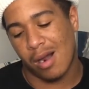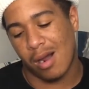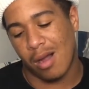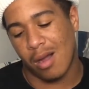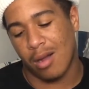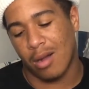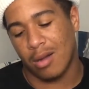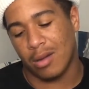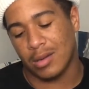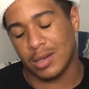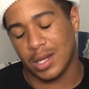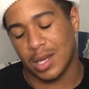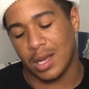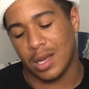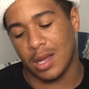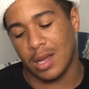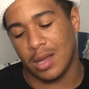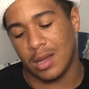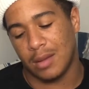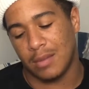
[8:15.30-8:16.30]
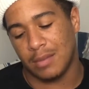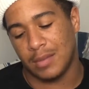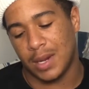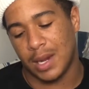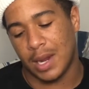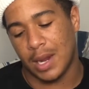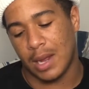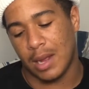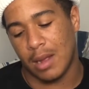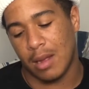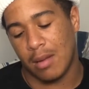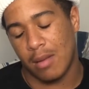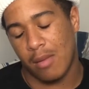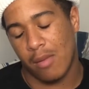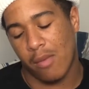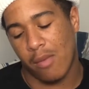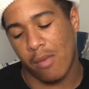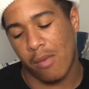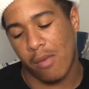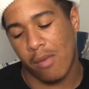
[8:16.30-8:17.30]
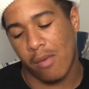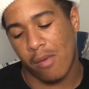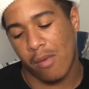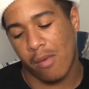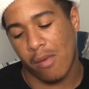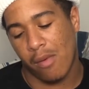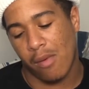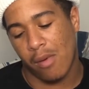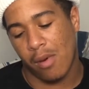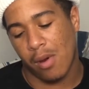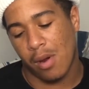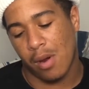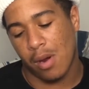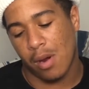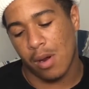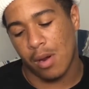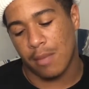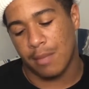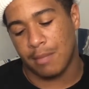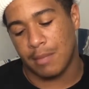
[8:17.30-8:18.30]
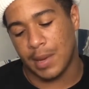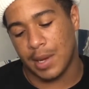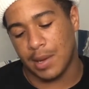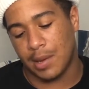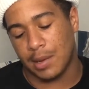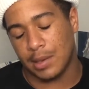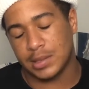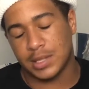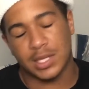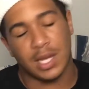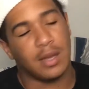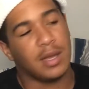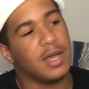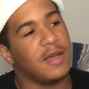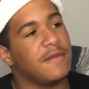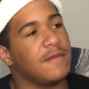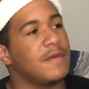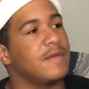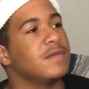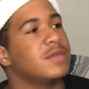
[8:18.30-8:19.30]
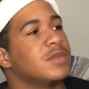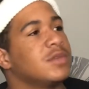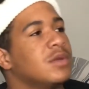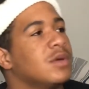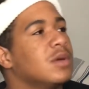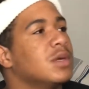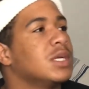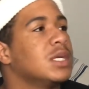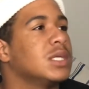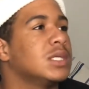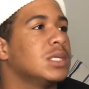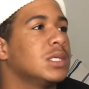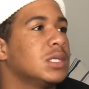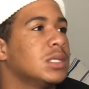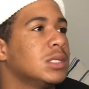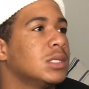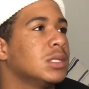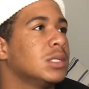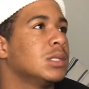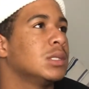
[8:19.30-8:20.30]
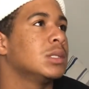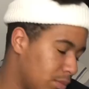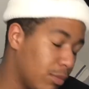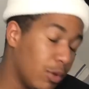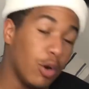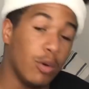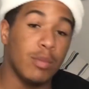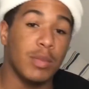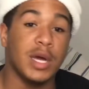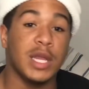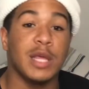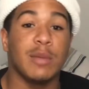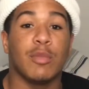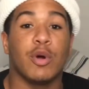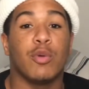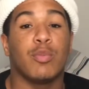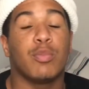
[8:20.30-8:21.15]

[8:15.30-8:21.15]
all time high. My all time high favorite song is More Money, More